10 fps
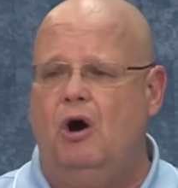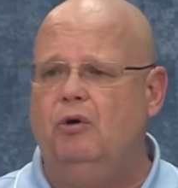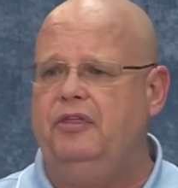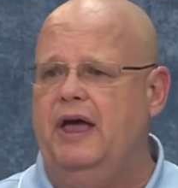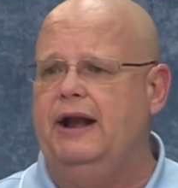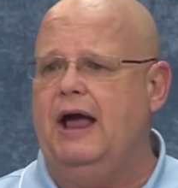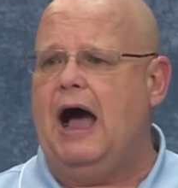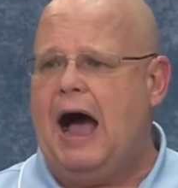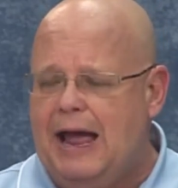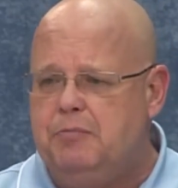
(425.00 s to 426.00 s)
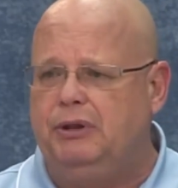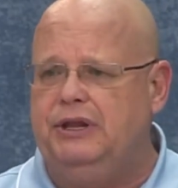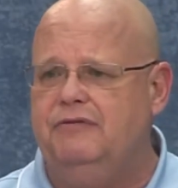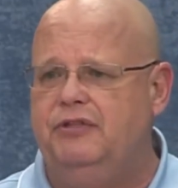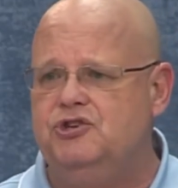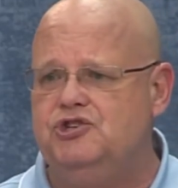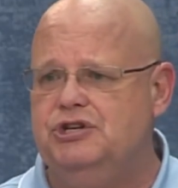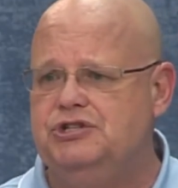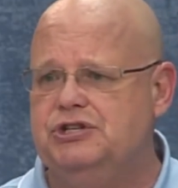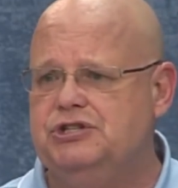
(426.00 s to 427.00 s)
know that I believe that
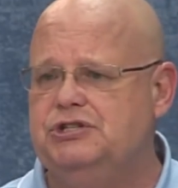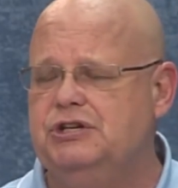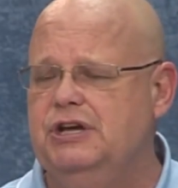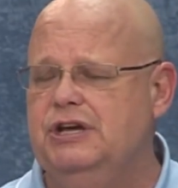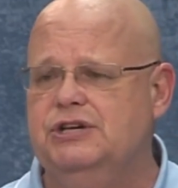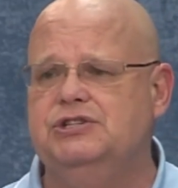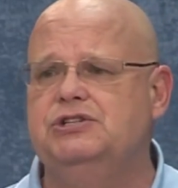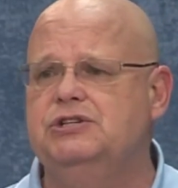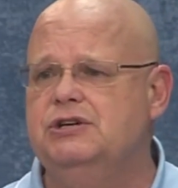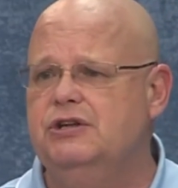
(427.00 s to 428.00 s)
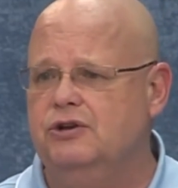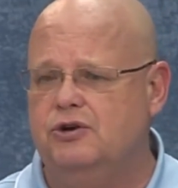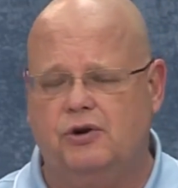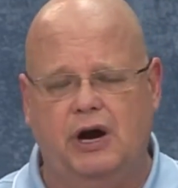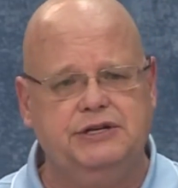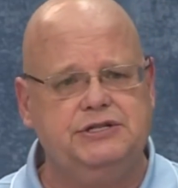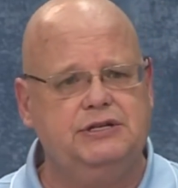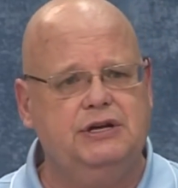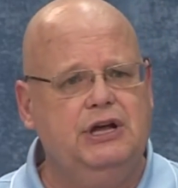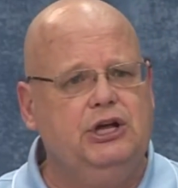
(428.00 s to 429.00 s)
Jesus is the
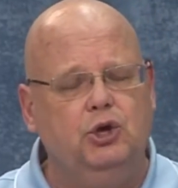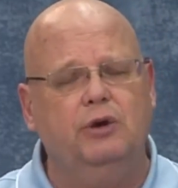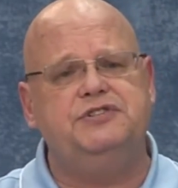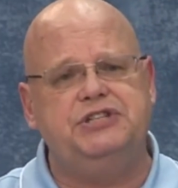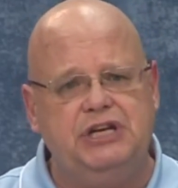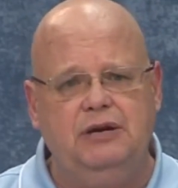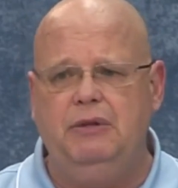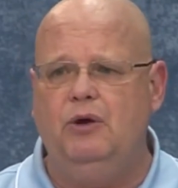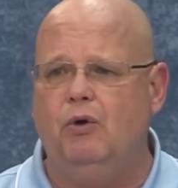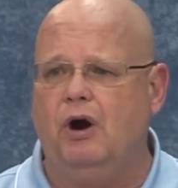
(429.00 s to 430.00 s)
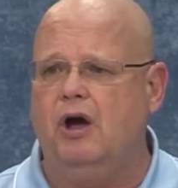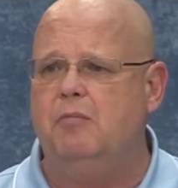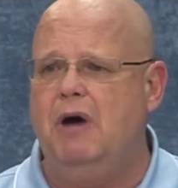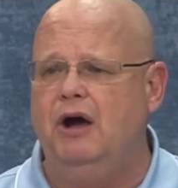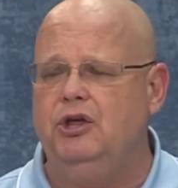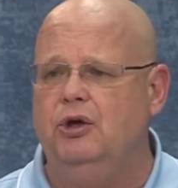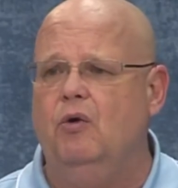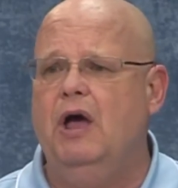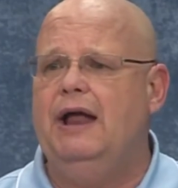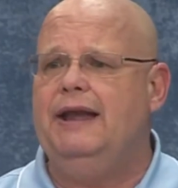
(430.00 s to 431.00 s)
Christ. You have seen me work among
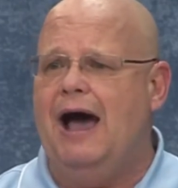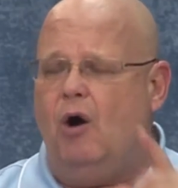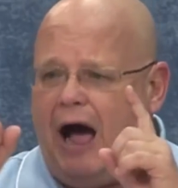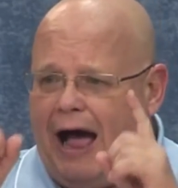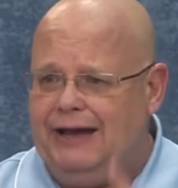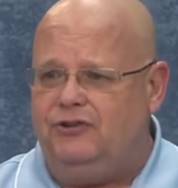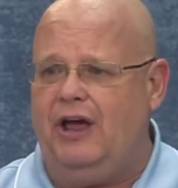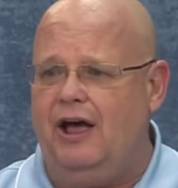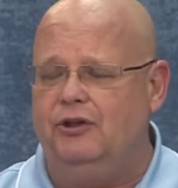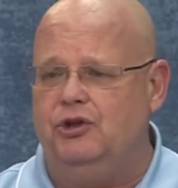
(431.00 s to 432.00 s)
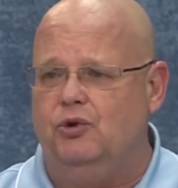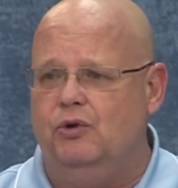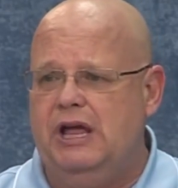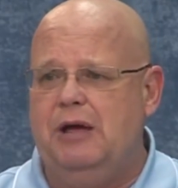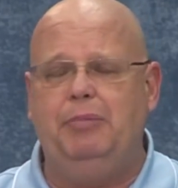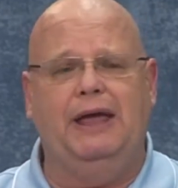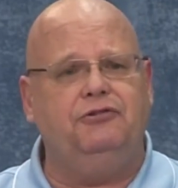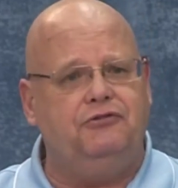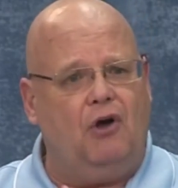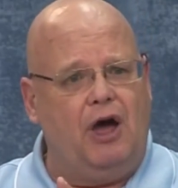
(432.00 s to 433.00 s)
you. Now I tell you,
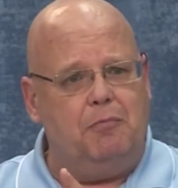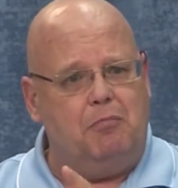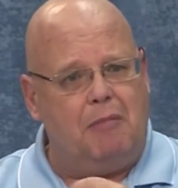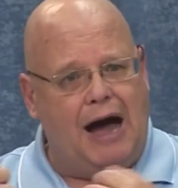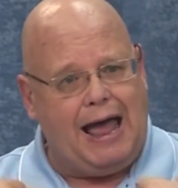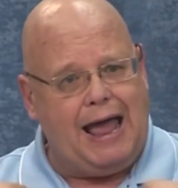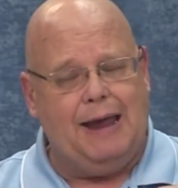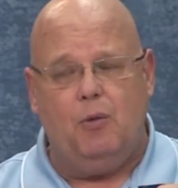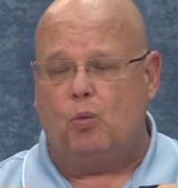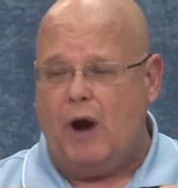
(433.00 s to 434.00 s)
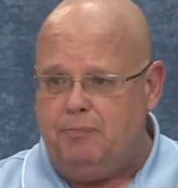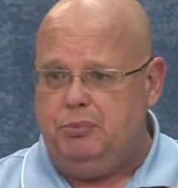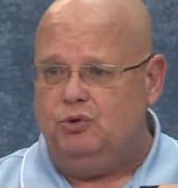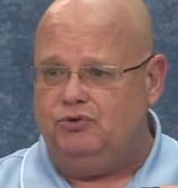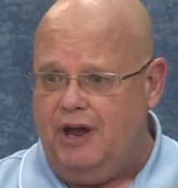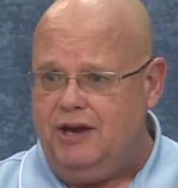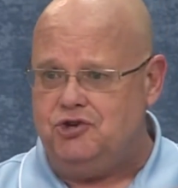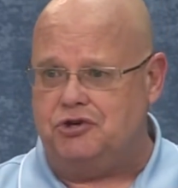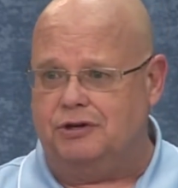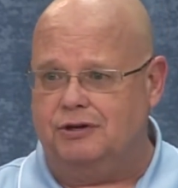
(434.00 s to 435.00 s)
based on my
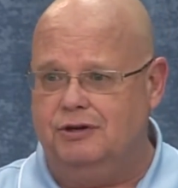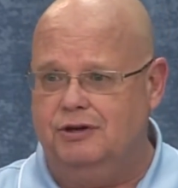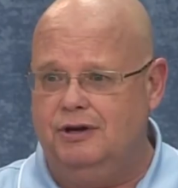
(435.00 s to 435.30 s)
reputation,